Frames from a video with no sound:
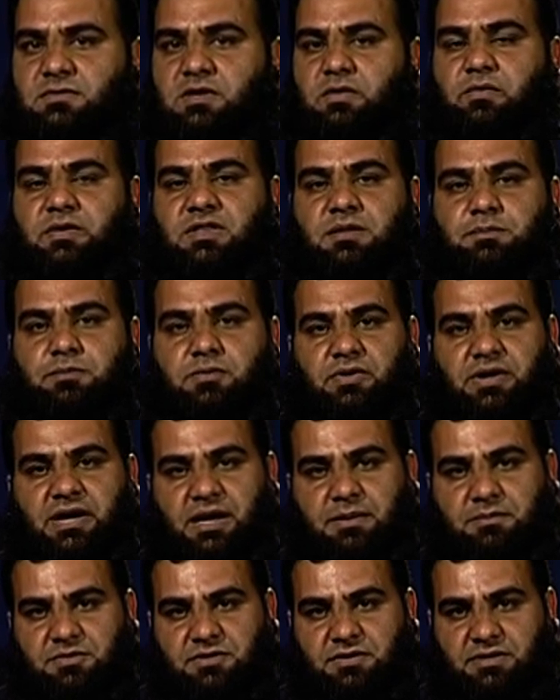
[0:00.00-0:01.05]
When the
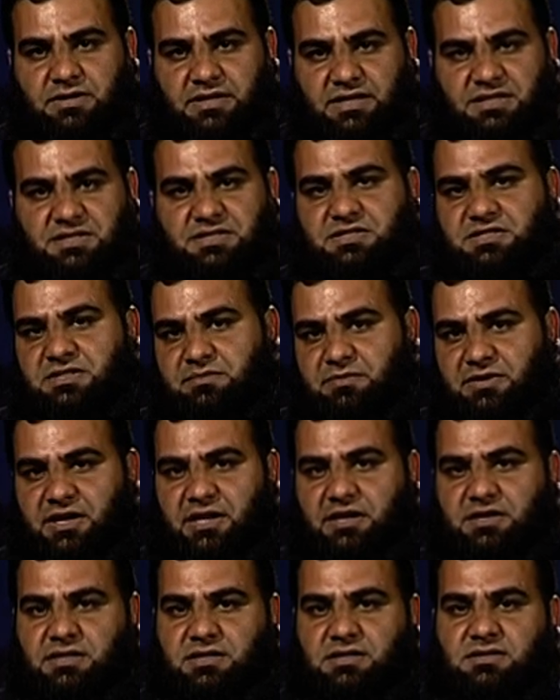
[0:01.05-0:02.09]
program is
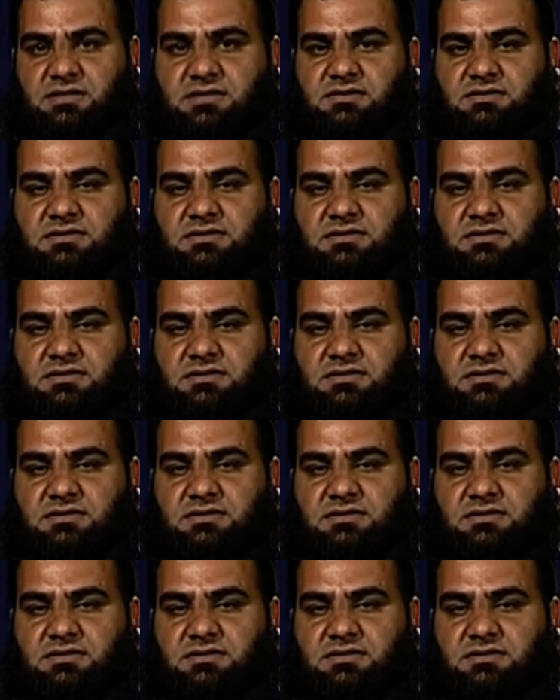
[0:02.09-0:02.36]
terminated,